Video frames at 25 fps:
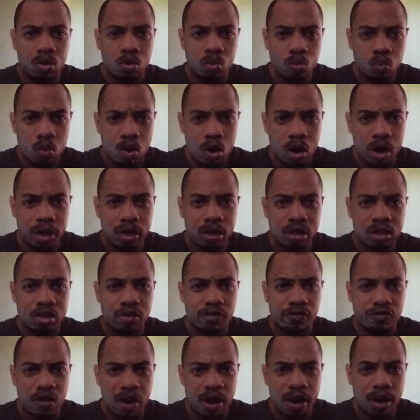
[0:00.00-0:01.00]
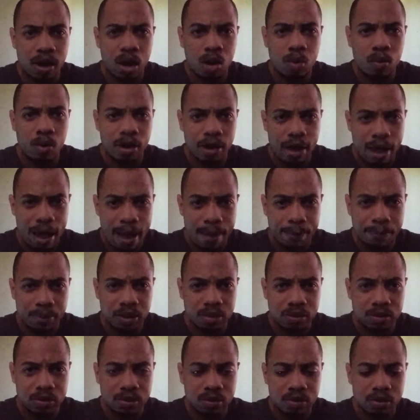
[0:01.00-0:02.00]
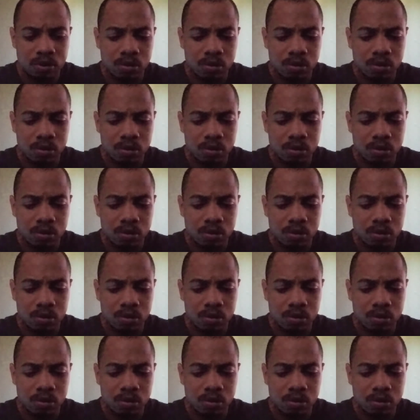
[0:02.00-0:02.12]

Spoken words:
want to find out what happens.